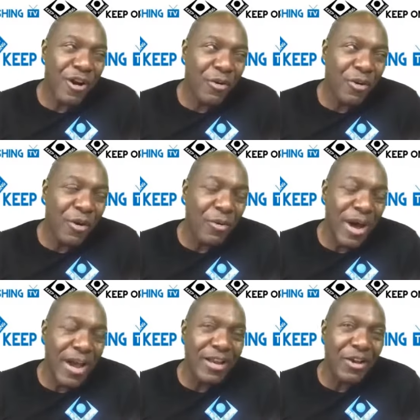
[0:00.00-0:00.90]
a
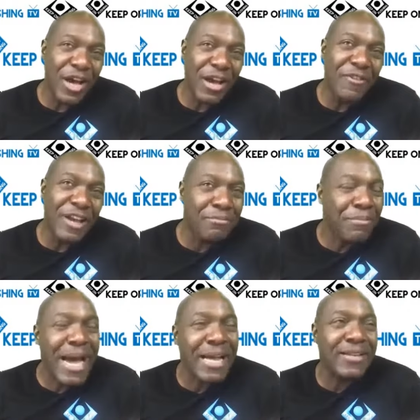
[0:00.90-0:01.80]
while, I felt
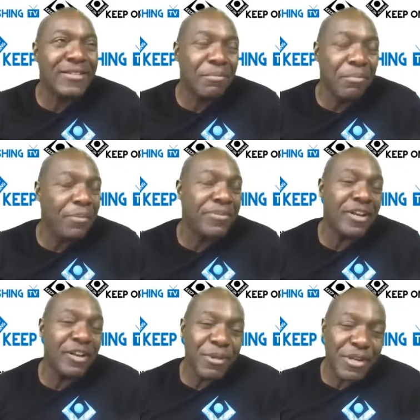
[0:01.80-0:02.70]
bad as a
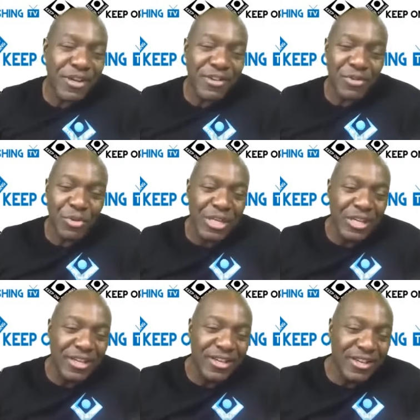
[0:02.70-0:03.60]
bobsledder because
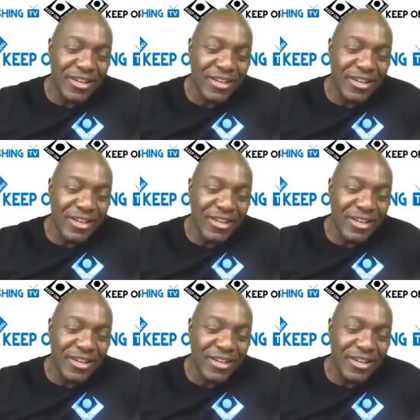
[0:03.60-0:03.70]
we